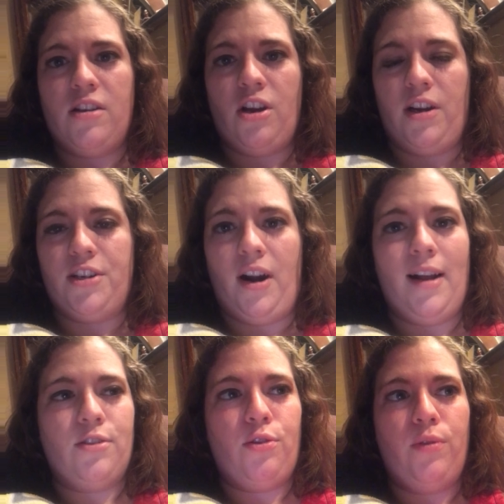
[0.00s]
talked to our
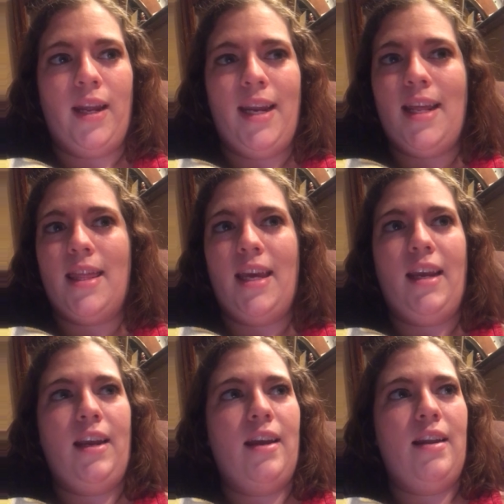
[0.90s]
household
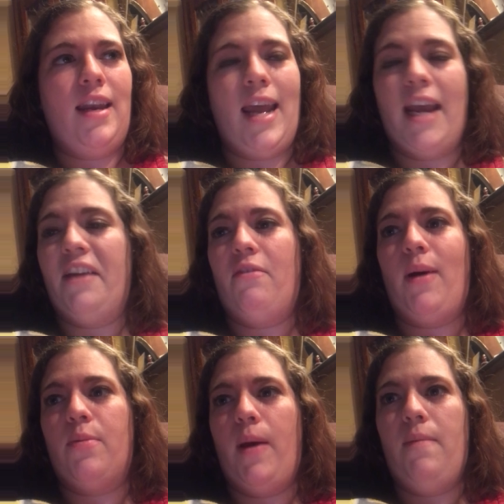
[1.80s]
anything negative
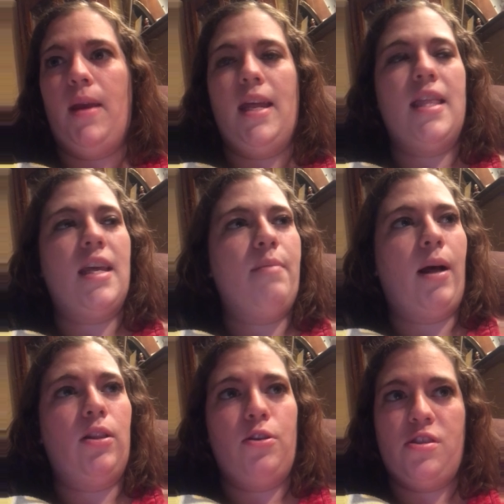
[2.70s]
about the baby, anything
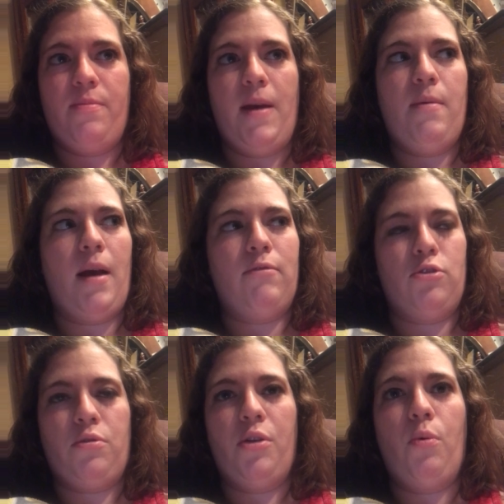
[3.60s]
about losing the baby. I
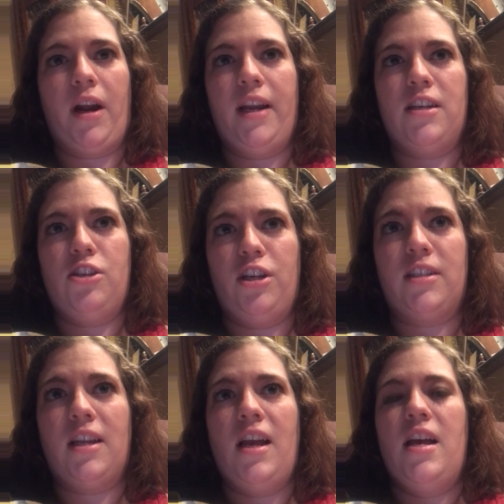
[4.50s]
was really working to
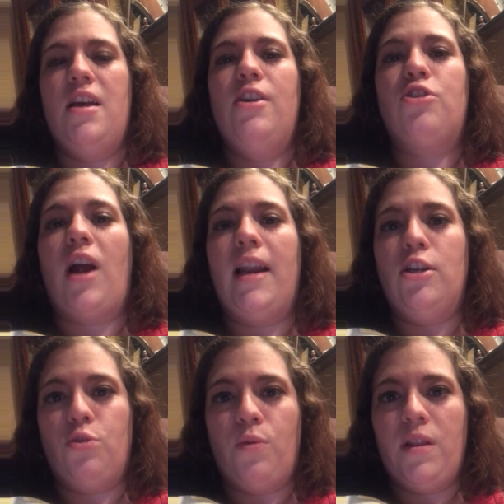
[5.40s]
just try and
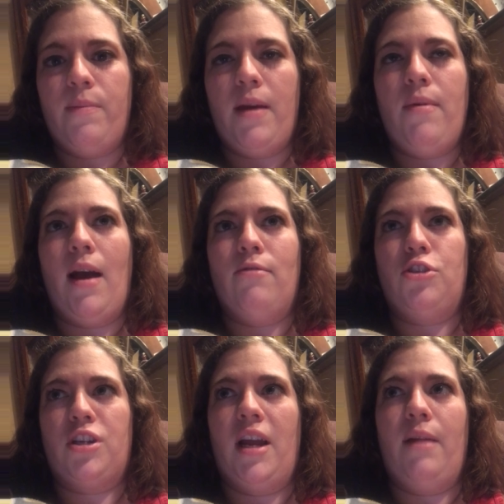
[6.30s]
enjoy the baby. I
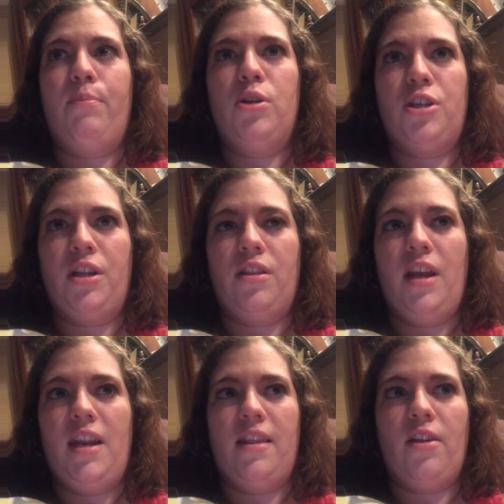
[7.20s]
was just kind of pushing
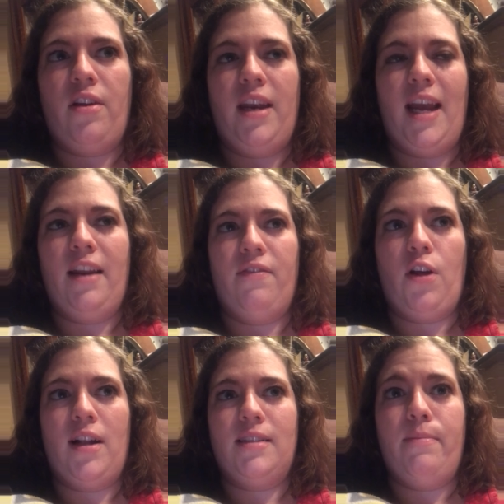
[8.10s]
any negative
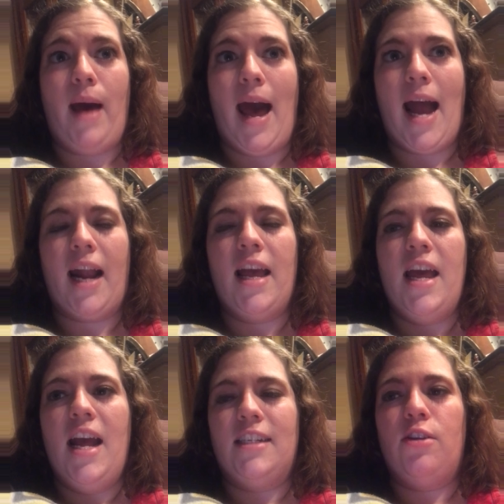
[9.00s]
thoughts back.
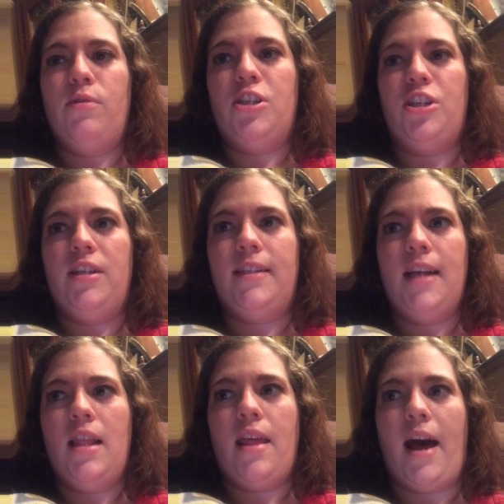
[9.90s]
So when she
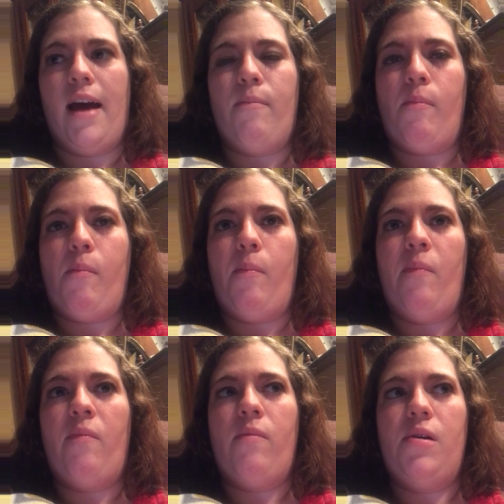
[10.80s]
said that,
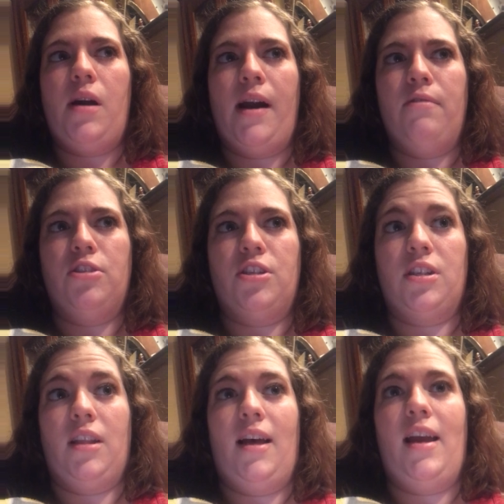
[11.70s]
I was
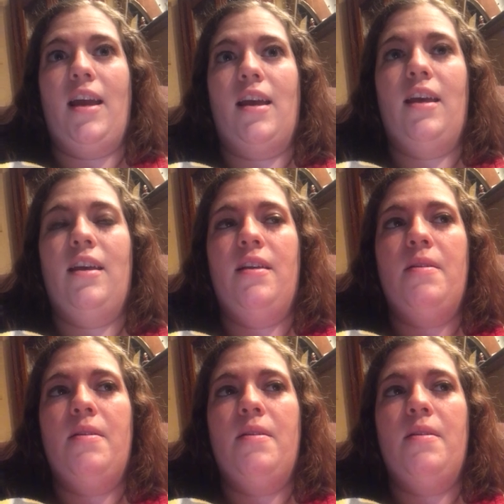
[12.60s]
just like,